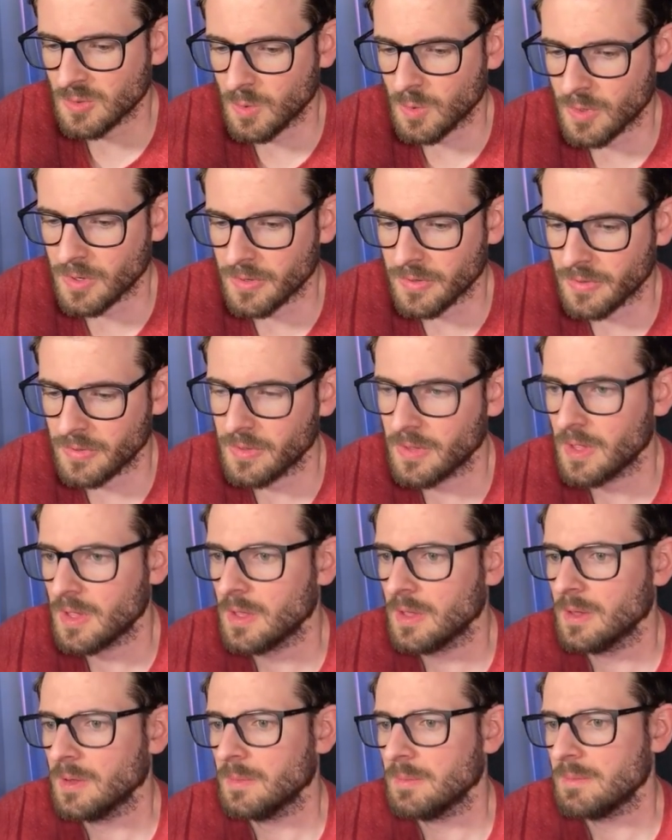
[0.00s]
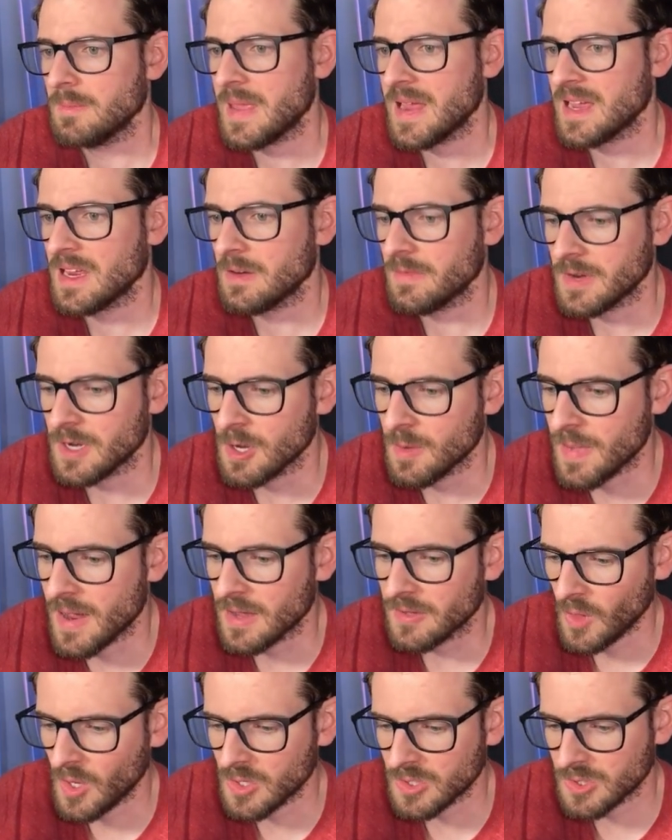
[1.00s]
worth making a video
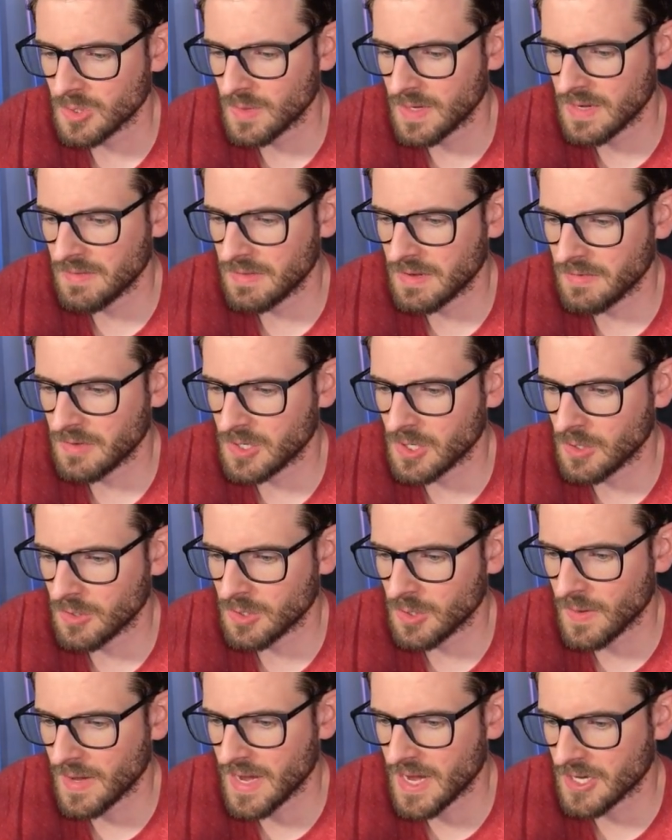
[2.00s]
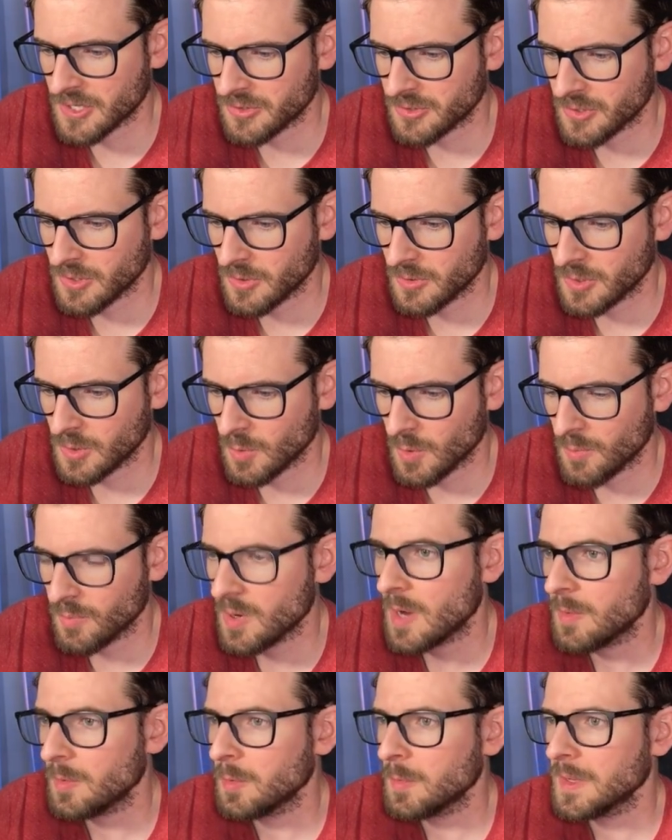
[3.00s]
about. So even if you don't know Astro, you will
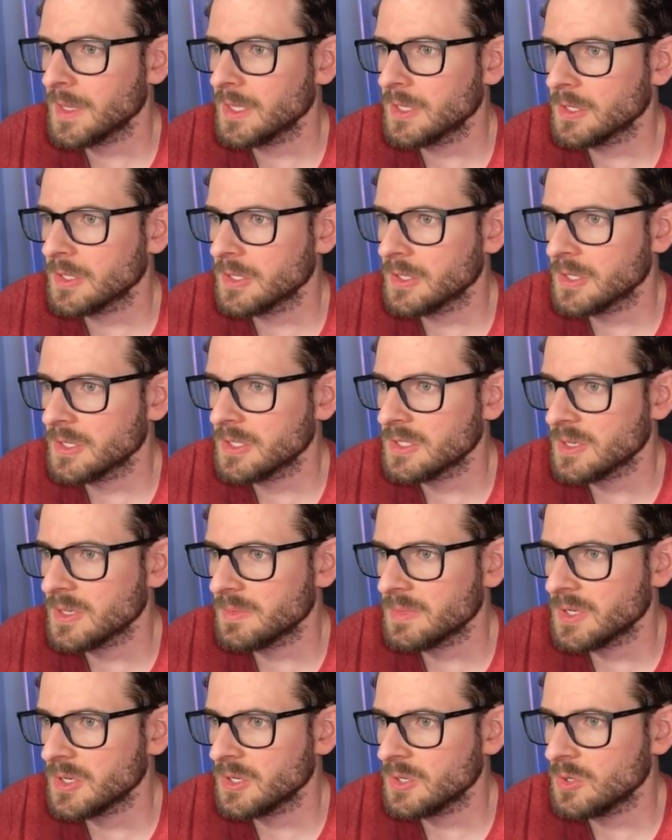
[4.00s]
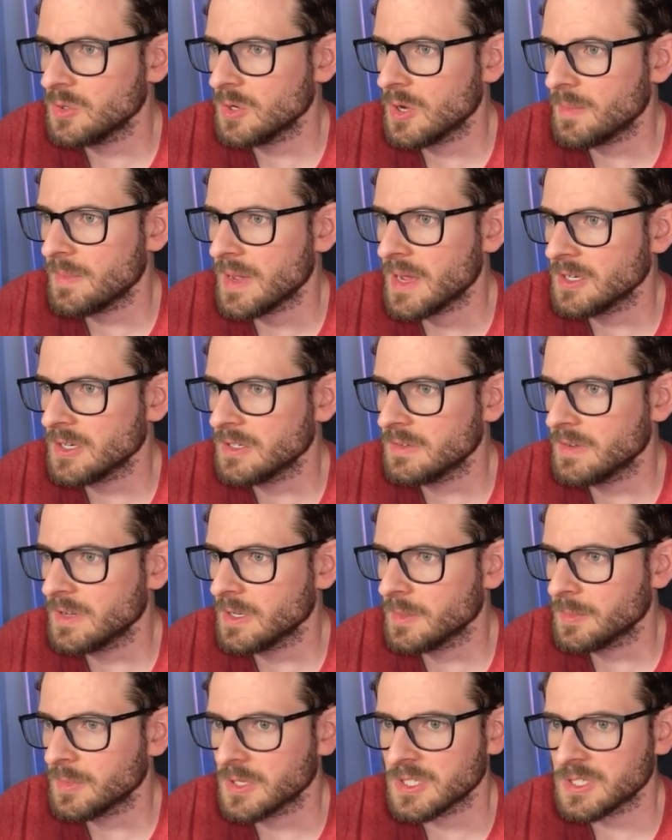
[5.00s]
probably learn something new about
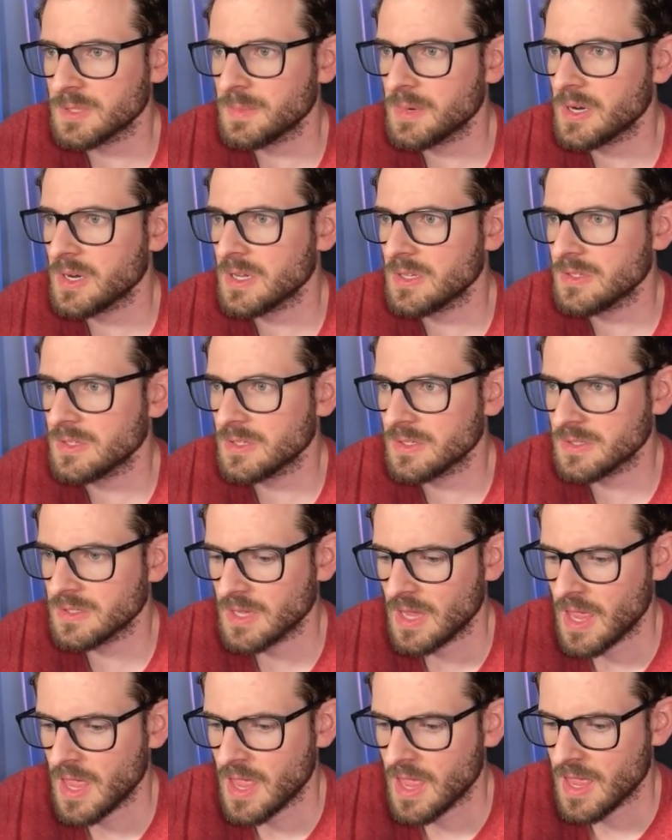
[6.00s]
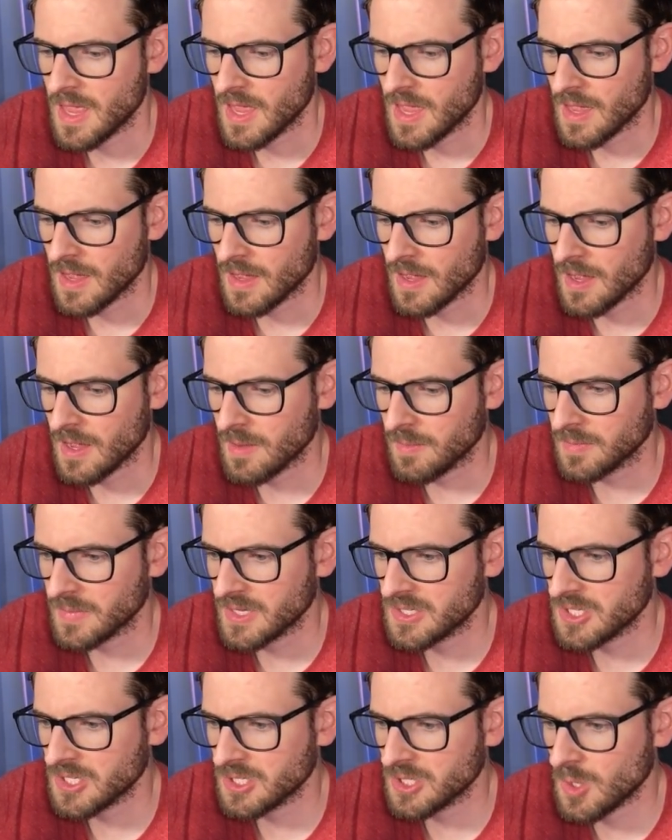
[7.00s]
developer experiences. Um,
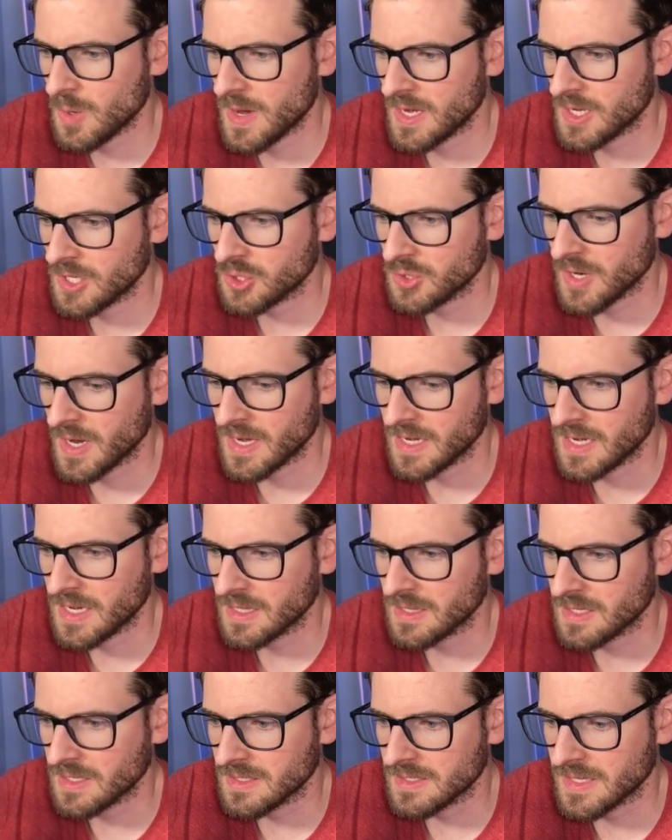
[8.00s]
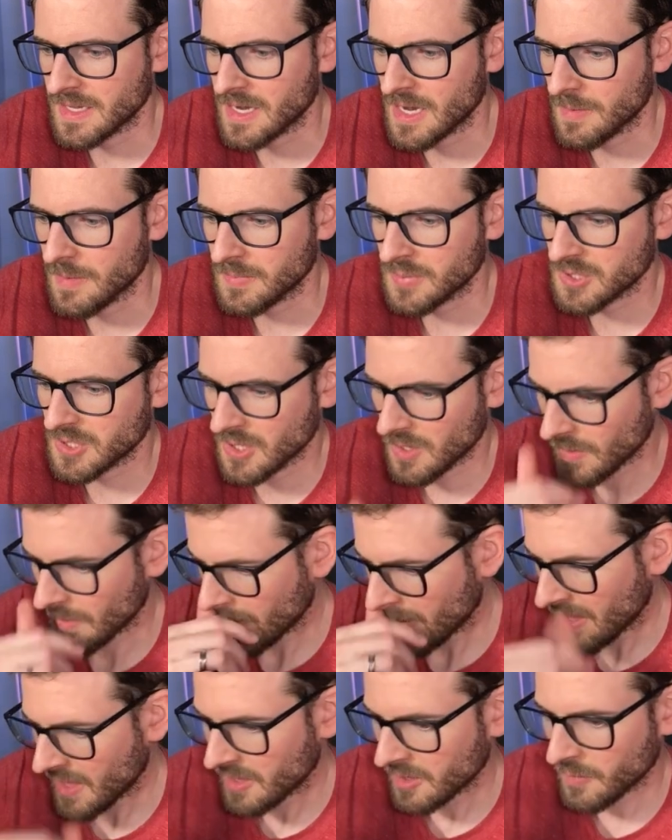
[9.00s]
let's just go ahead and try to get this set up. So
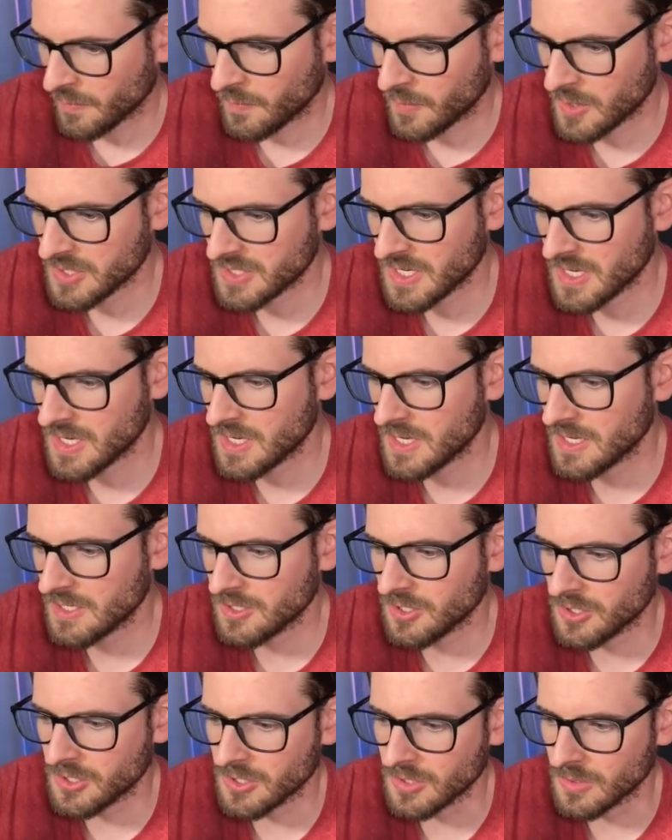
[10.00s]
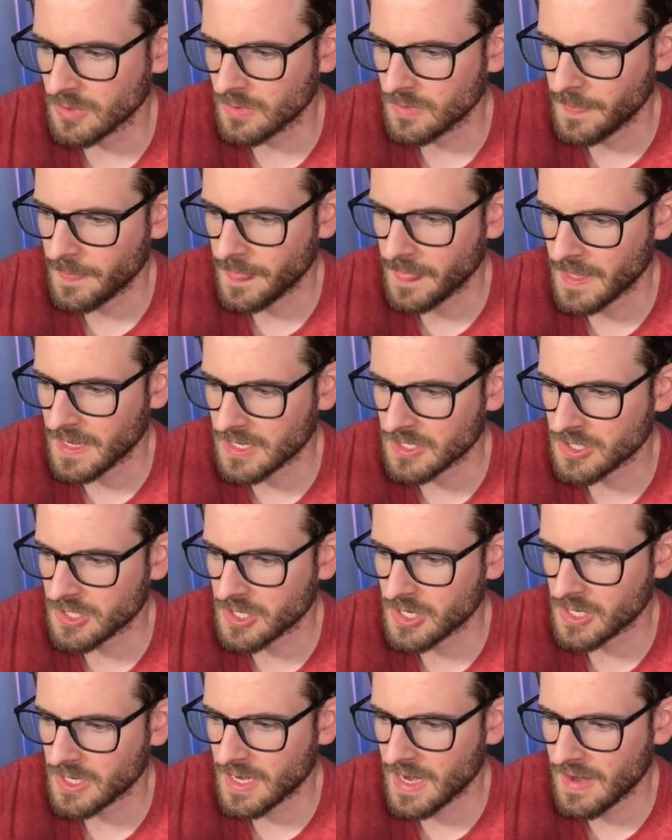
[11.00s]
the first thing you need to do is you're
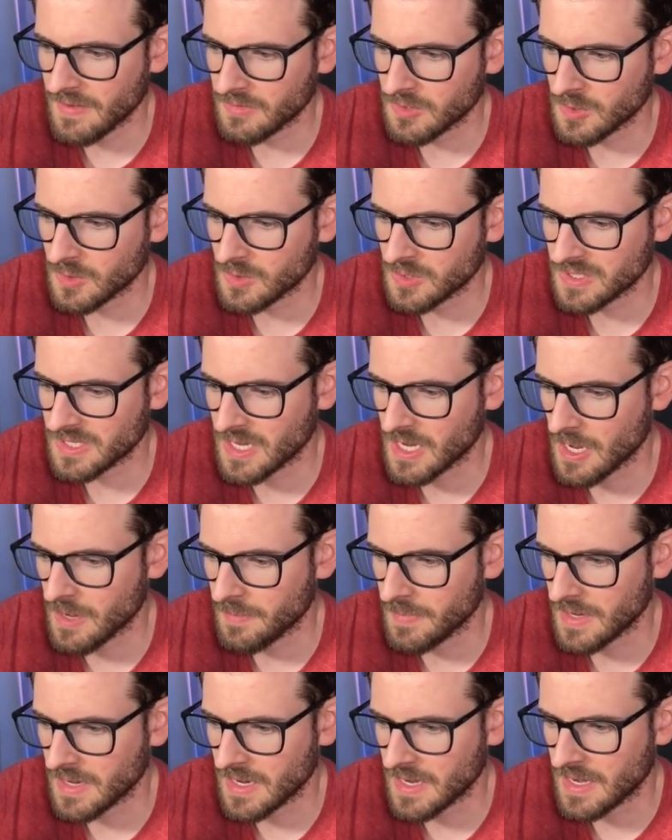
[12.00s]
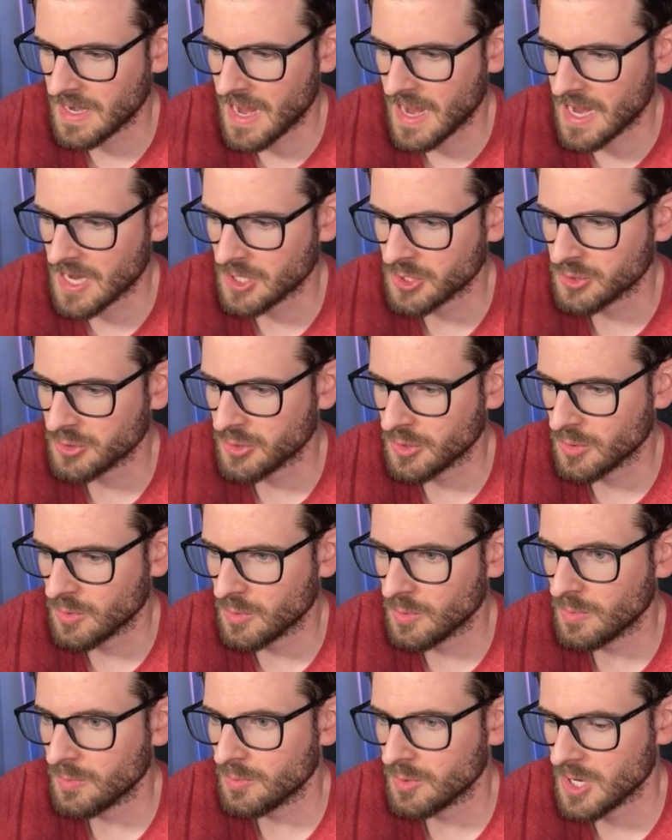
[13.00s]
going to have to set up an
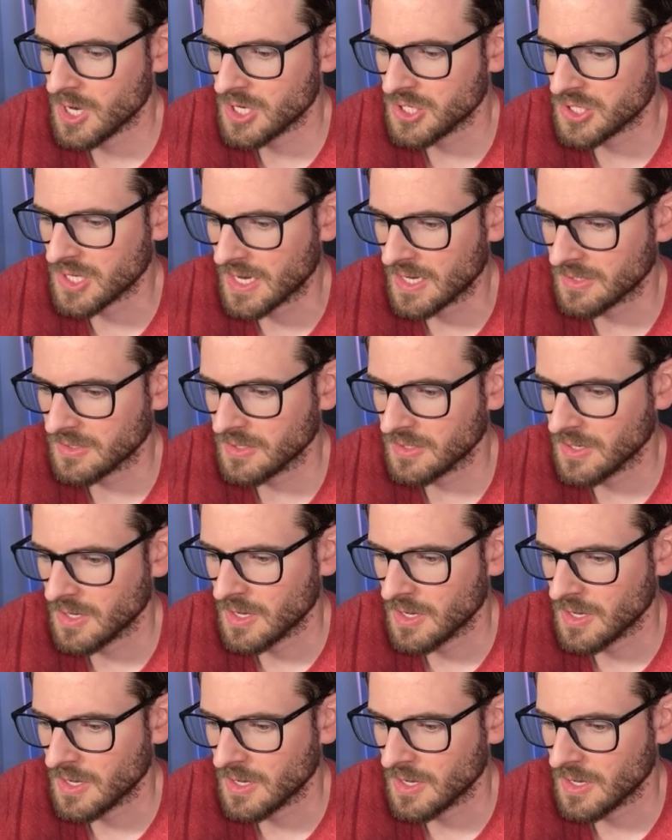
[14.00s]
Astro project.